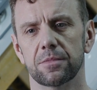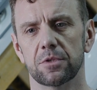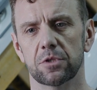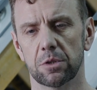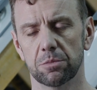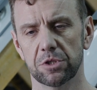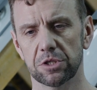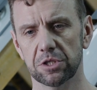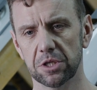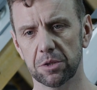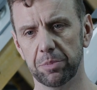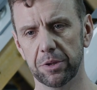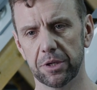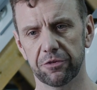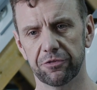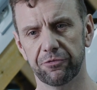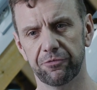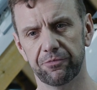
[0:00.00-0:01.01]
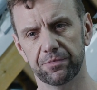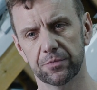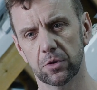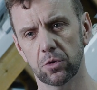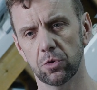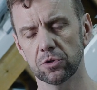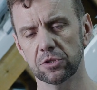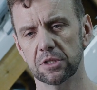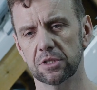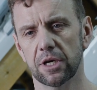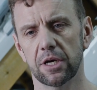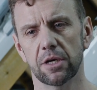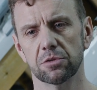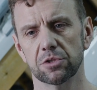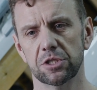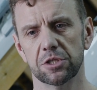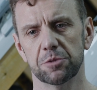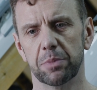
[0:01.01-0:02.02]
So I'm just going to put a course of
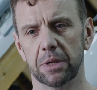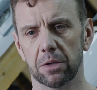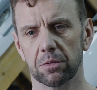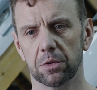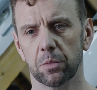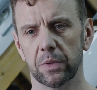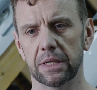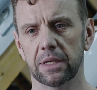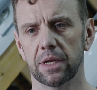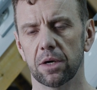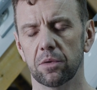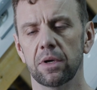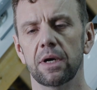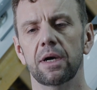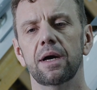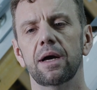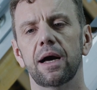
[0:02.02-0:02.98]
tiles just below the window,